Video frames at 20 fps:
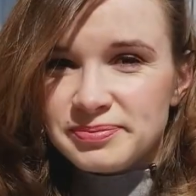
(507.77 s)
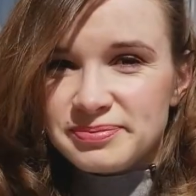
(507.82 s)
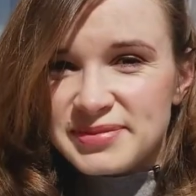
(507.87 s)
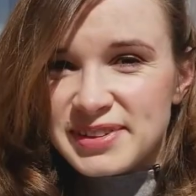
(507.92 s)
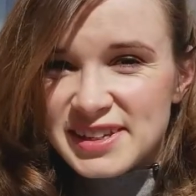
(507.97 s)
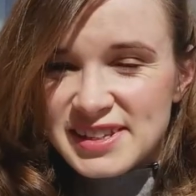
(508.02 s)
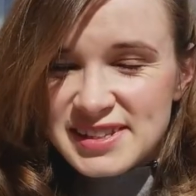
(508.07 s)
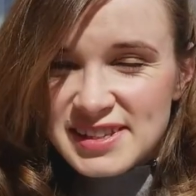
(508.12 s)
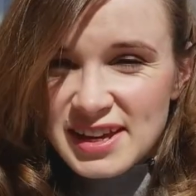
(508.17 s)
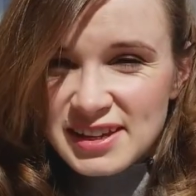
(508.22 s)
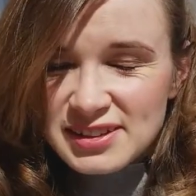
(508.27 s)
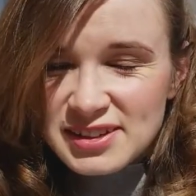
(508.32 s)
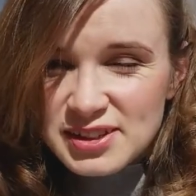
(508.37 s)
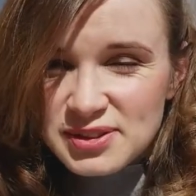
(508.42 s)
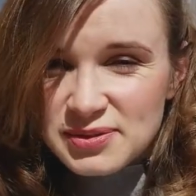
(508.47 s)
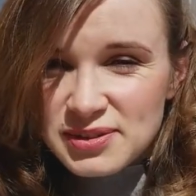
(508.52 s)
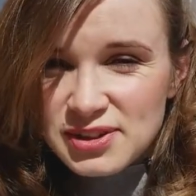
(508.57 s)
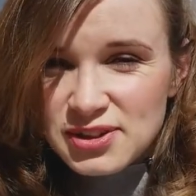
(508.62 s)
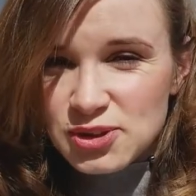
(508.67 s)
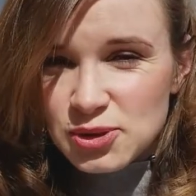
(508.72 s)
Please like
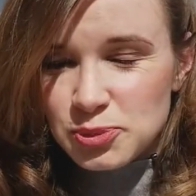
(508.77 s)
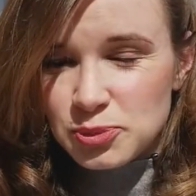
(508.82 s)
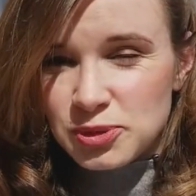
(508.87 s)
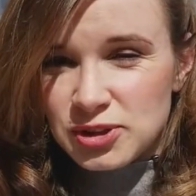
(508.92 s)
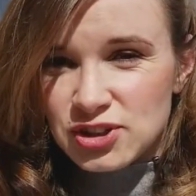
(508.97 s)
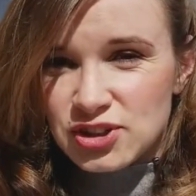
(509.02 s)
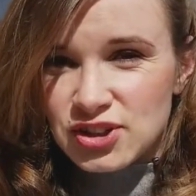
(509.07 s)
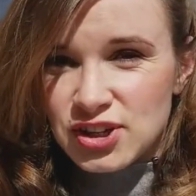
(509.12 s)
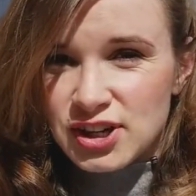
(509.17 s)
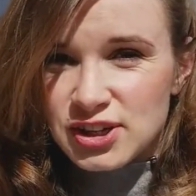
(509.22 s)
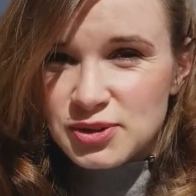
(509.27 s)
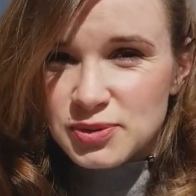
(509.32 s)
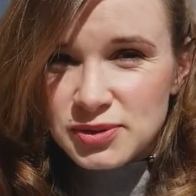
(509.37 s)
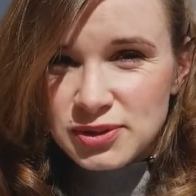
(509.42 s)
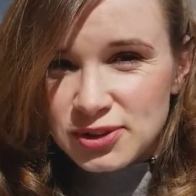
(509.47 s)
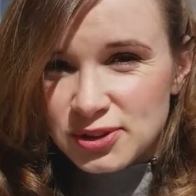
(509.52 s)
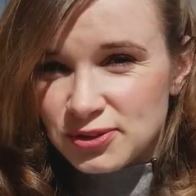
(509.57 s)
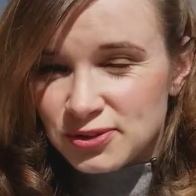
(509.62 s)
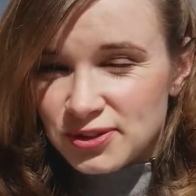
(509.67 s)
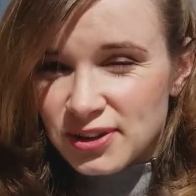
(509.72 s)
this video, please share it
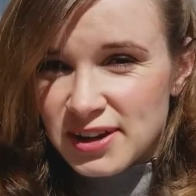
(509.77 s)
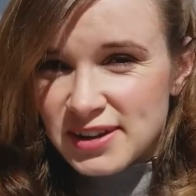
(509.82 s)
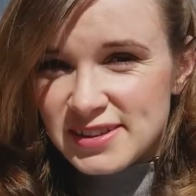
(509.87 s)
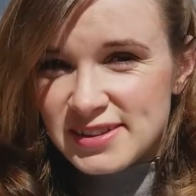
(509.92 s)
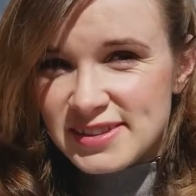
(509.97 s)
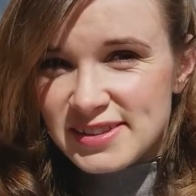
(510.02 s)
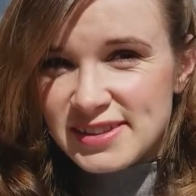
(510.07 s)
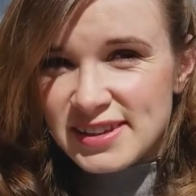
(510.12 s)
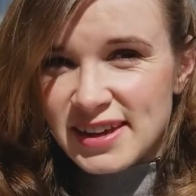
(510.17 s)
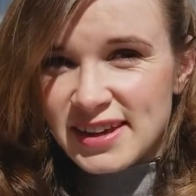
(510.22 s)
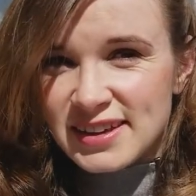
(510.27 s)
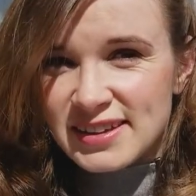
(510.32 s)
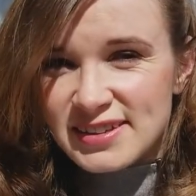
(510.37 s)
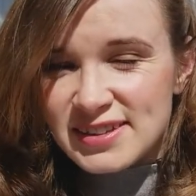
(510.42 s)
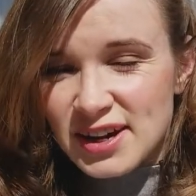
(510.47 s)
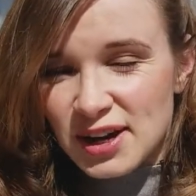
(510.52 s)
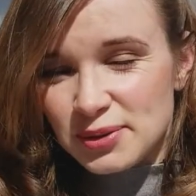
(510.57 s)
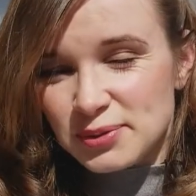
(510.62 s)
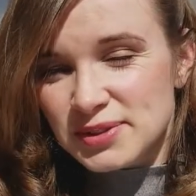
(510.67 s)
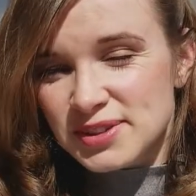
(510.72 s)
with your friends,
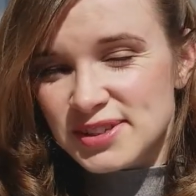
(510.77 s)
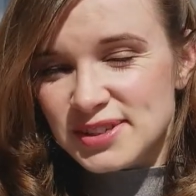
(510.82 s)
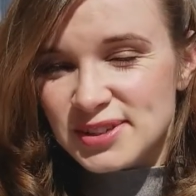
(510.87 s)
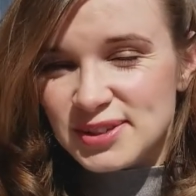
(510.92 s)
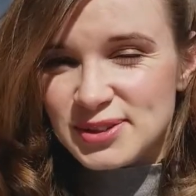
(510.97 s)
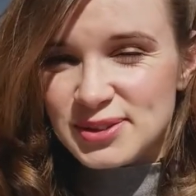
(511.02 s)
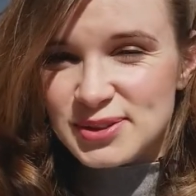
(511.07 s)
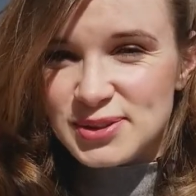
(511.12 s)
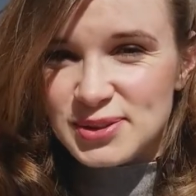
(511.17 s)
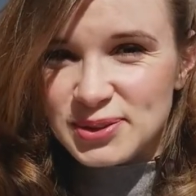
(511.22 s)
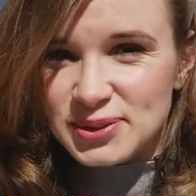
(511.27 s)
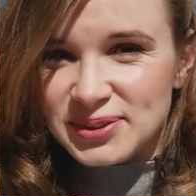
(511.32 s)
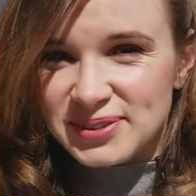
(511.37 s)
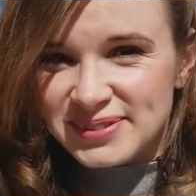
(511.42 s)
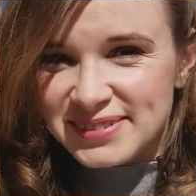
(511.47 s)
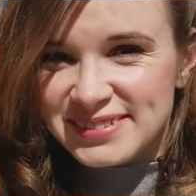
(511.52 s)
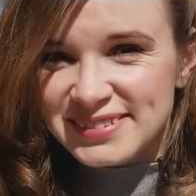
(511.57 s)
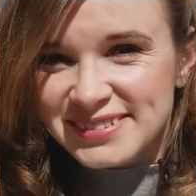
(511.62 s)
and I will see you soon.